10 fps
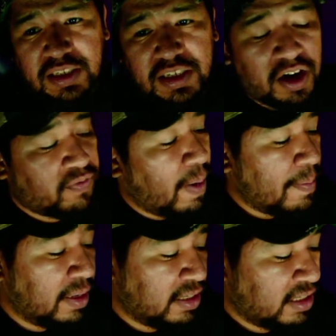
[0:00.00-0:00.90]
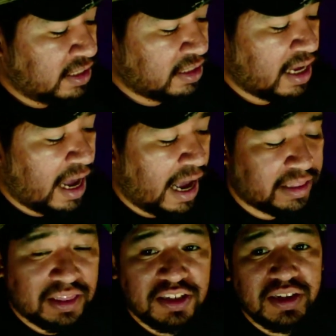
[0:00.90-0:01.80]
set off my abilities
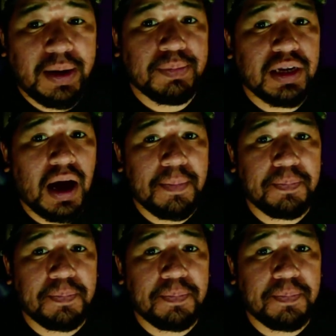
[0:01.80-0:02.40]
at the same time.